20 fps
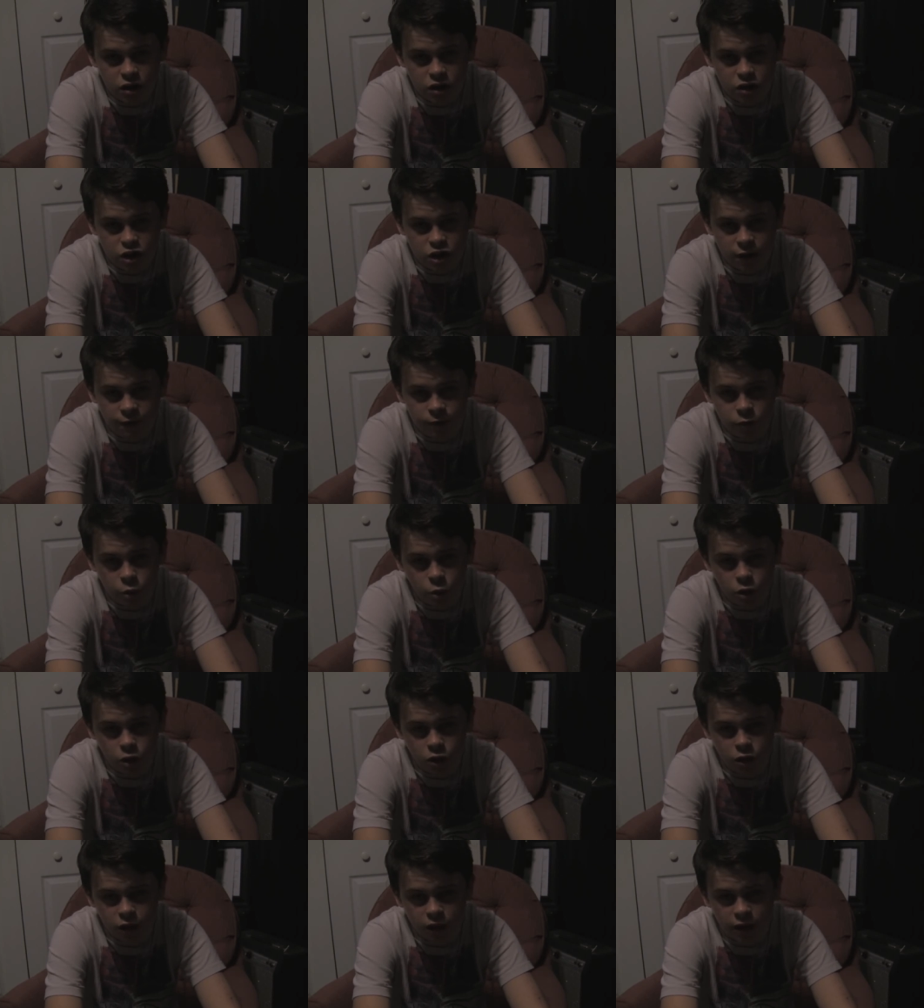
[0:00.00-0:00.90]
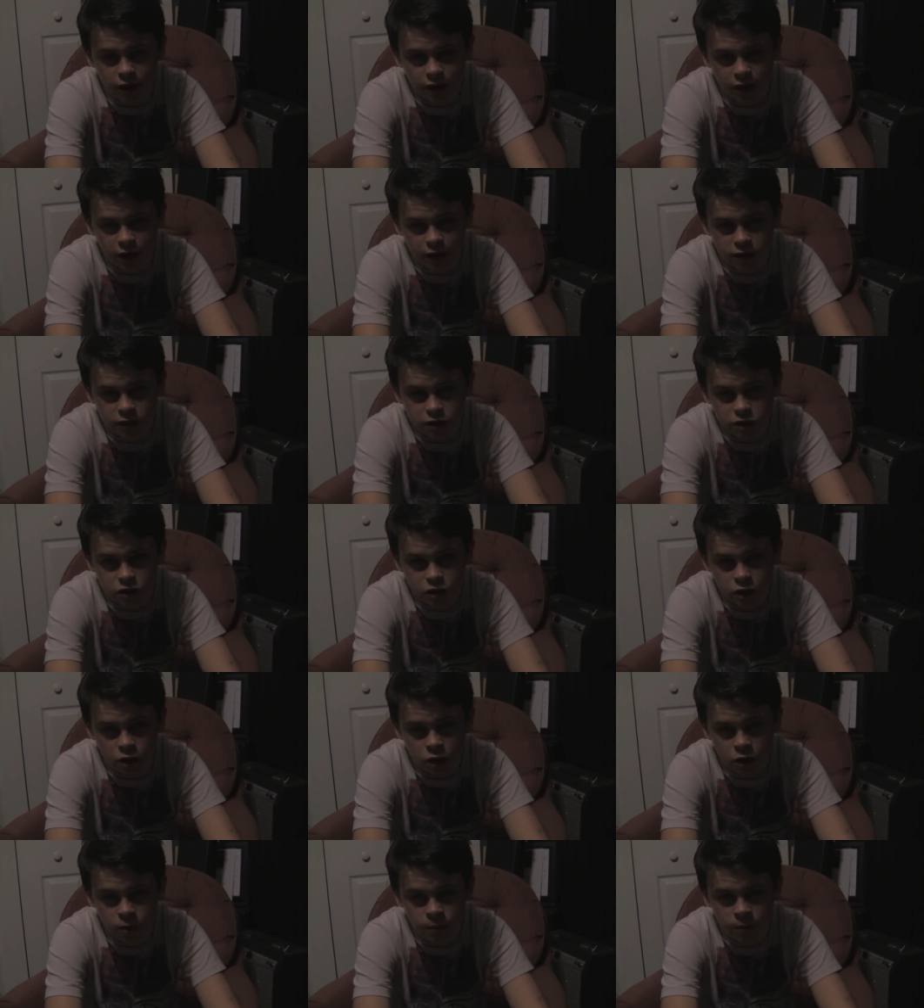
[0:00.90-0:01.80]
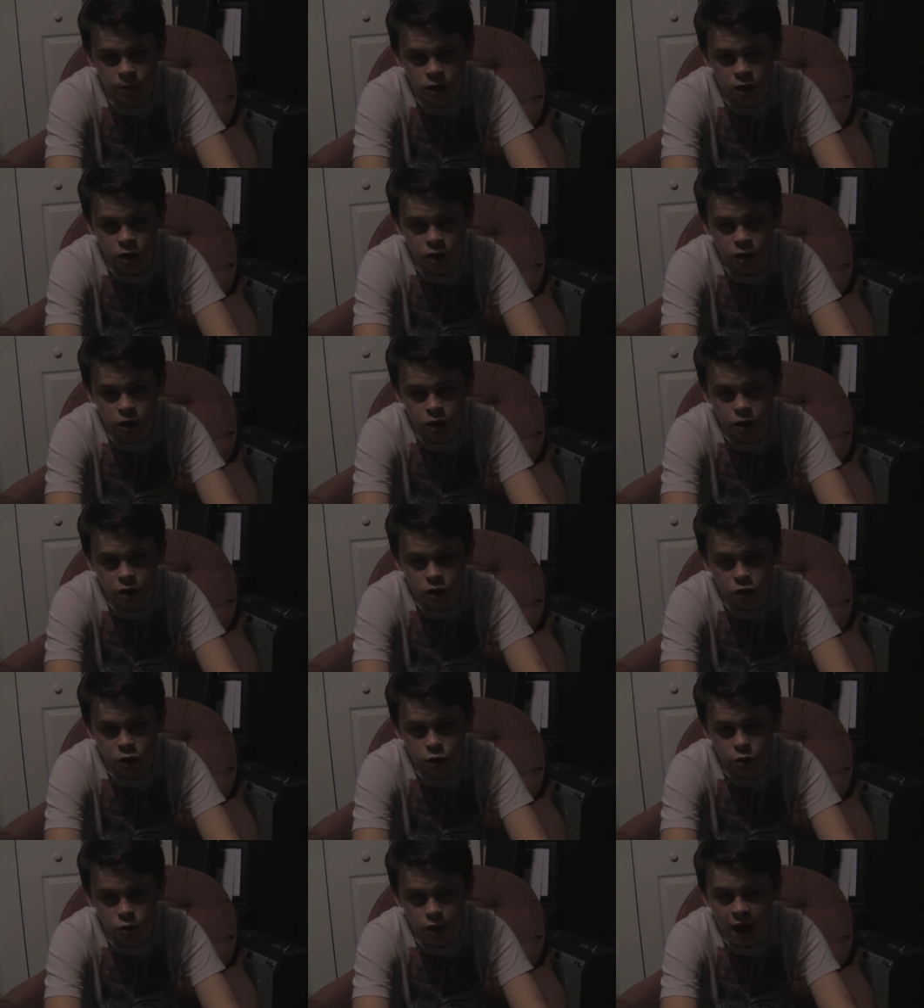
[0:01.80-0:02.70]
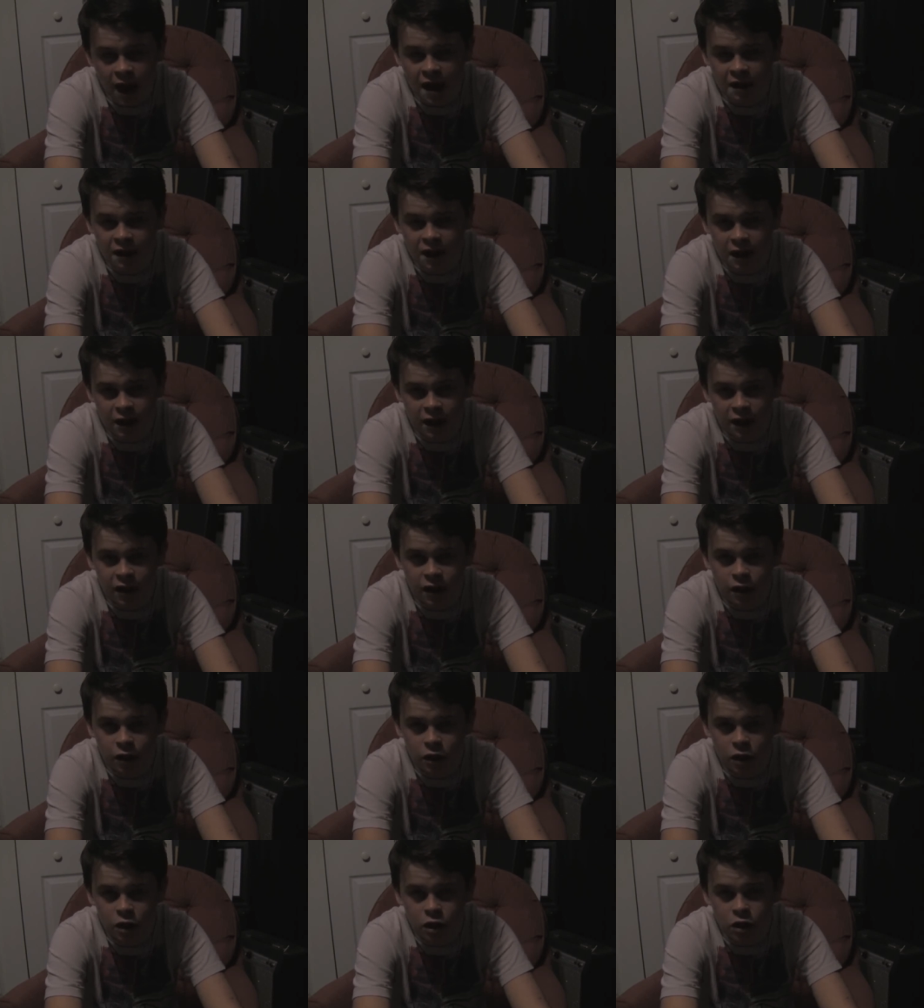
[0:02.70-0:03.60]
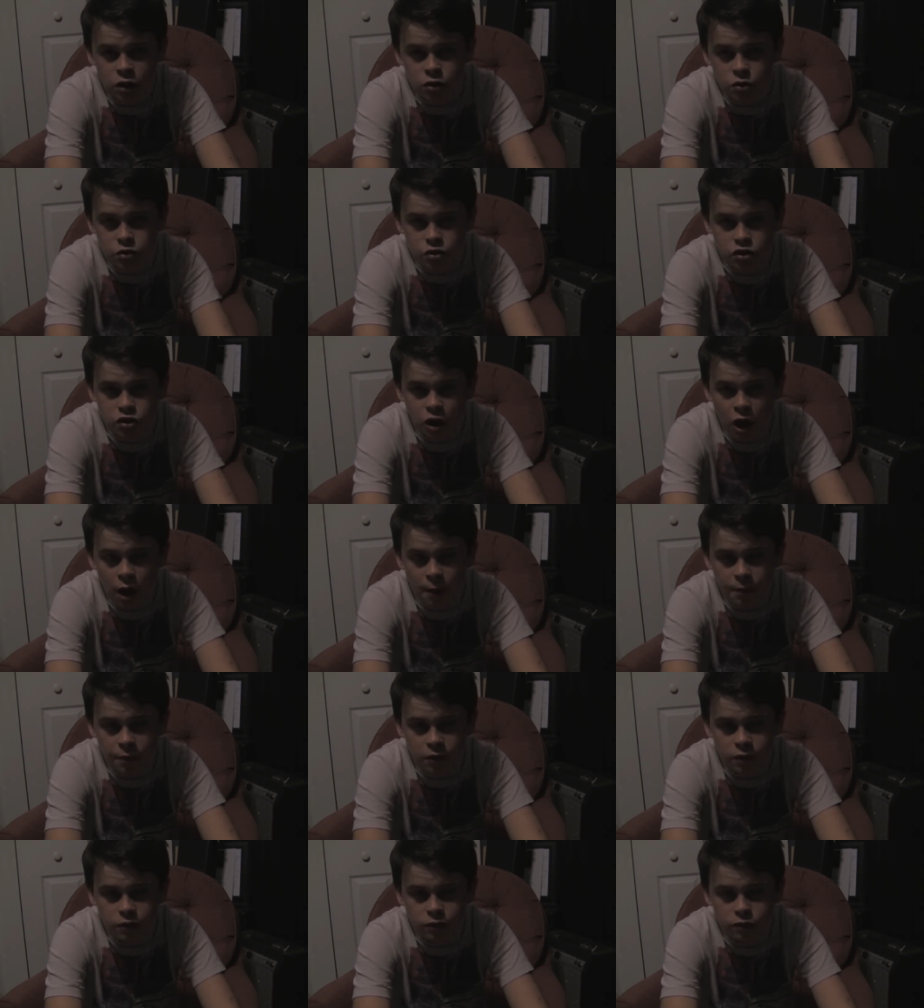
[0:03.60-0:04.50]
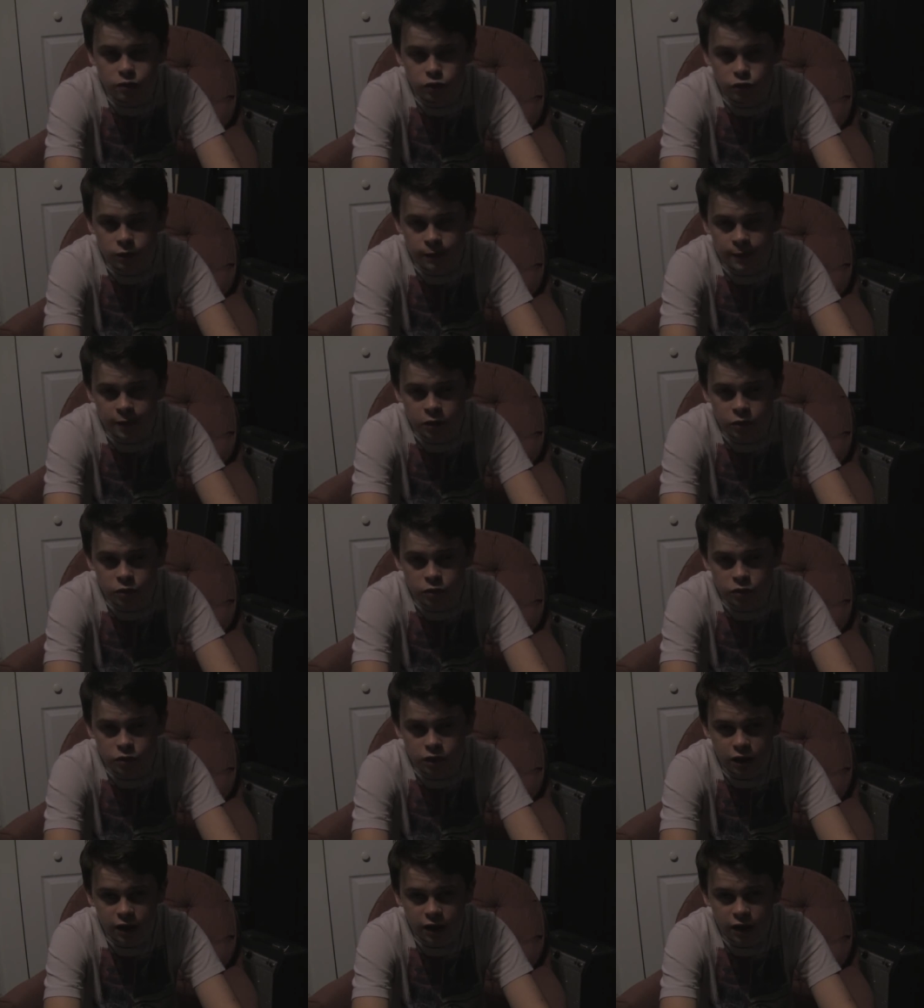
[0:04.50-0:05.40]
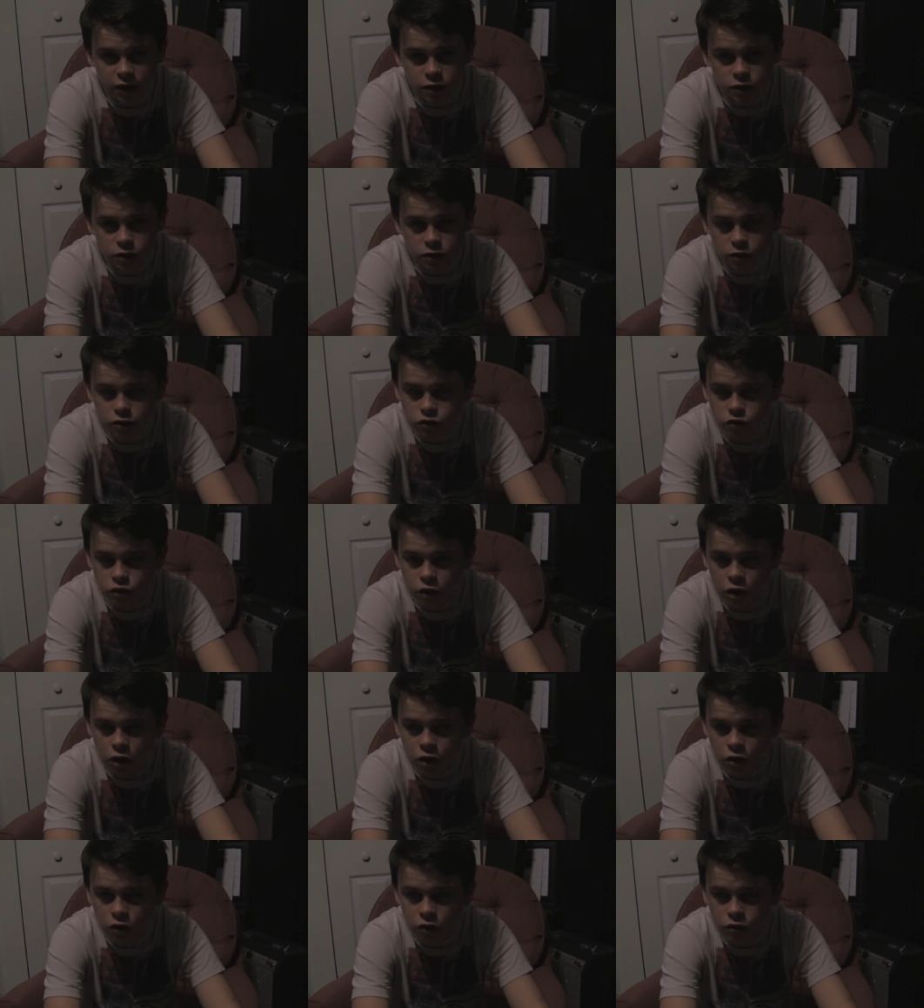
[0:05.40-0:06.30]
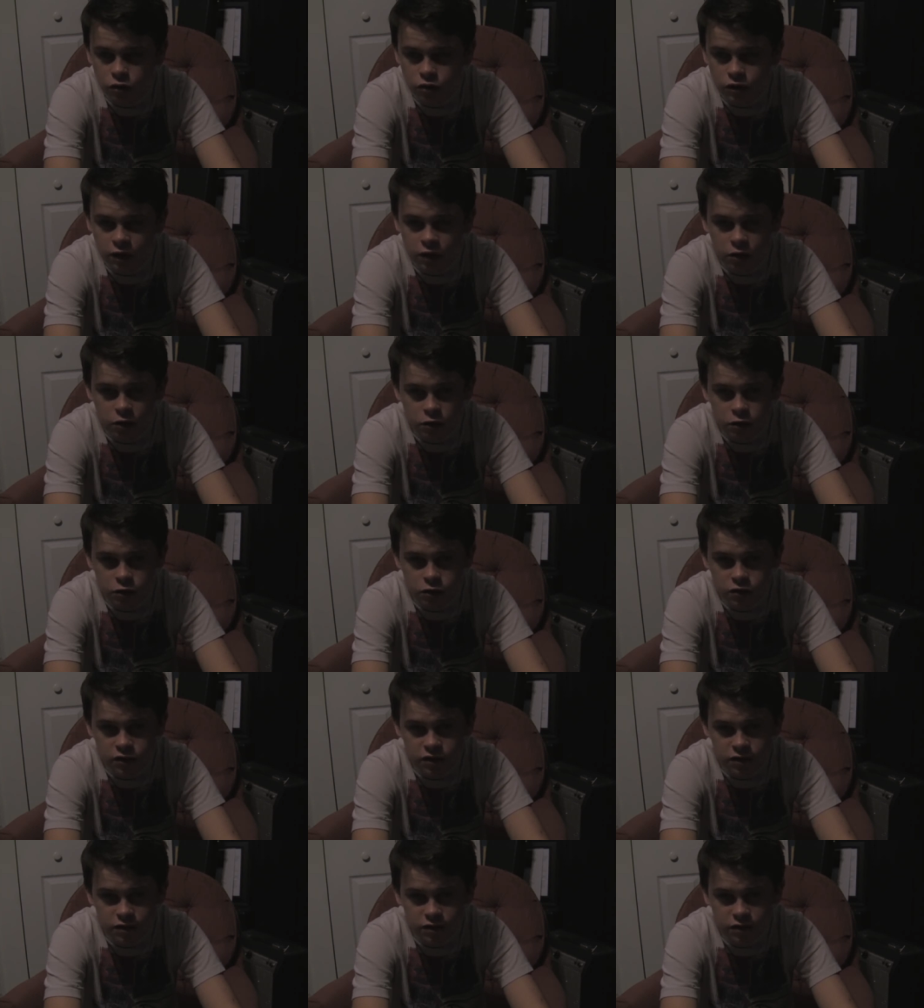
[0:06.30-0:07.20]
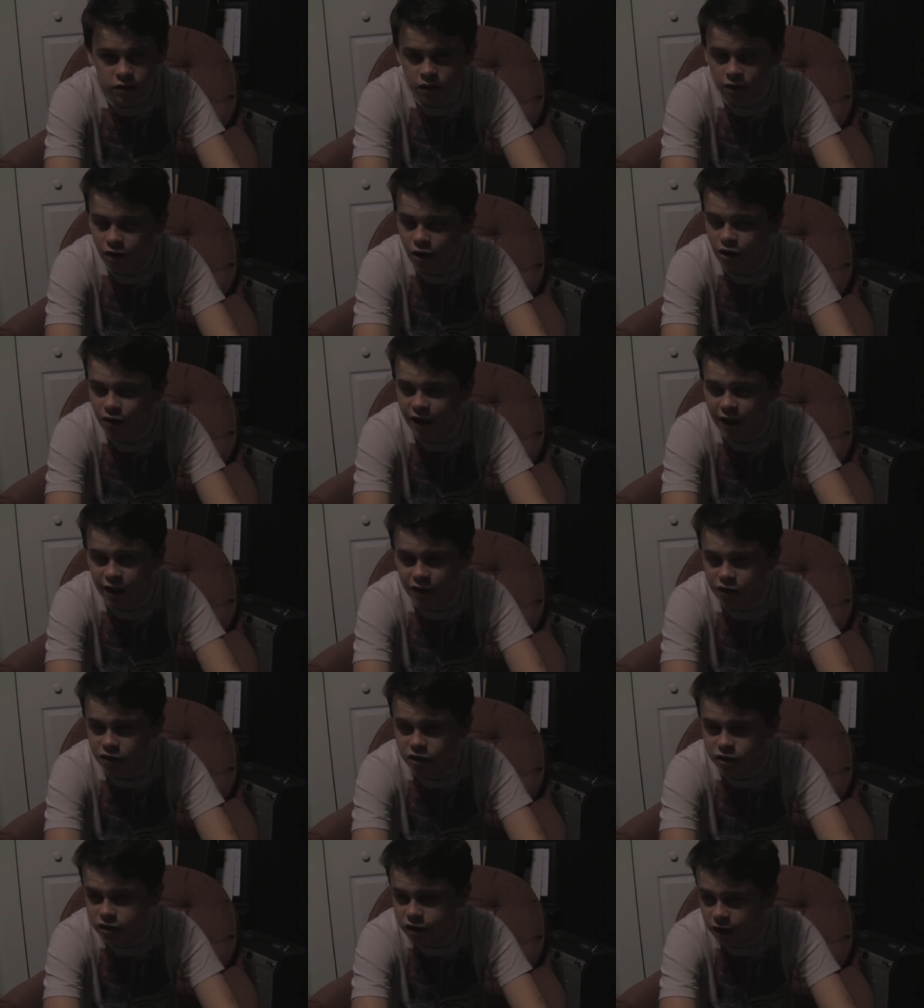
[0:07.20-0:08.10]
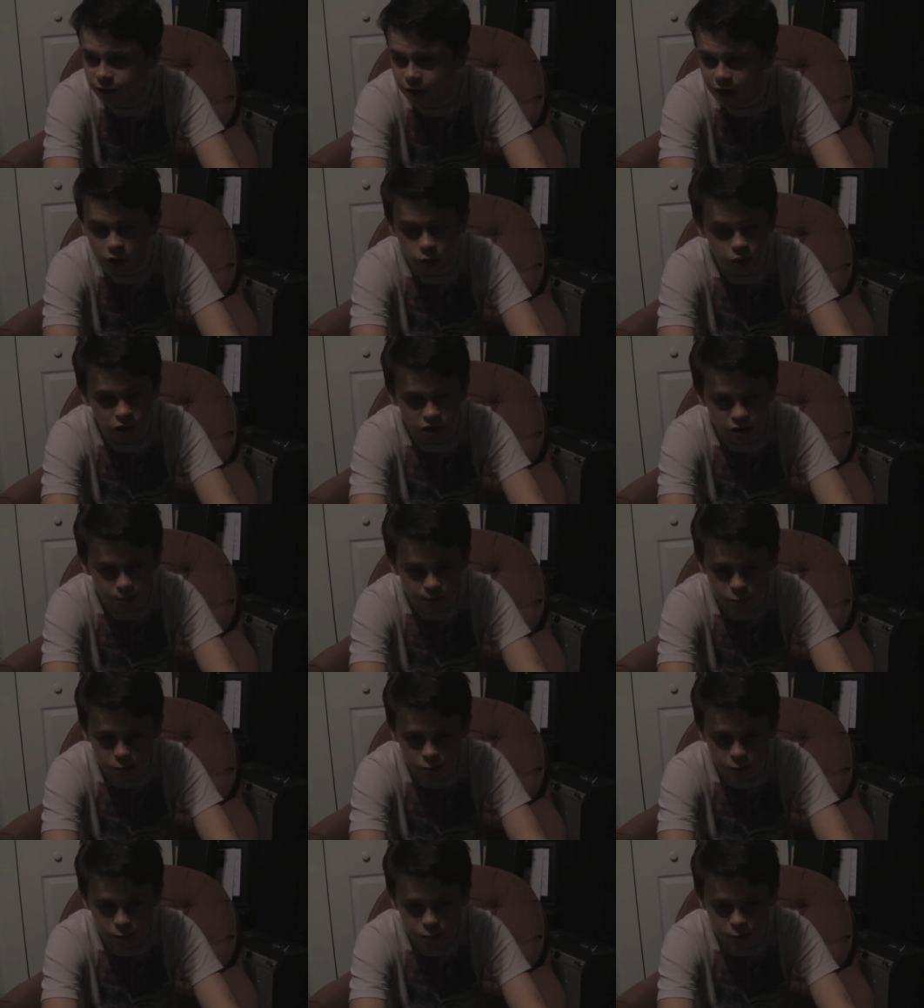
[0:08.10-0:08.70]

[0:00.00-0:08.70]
shift work and come to Callahan to stop criminals and drug dealers and all that other stuff. I don't want to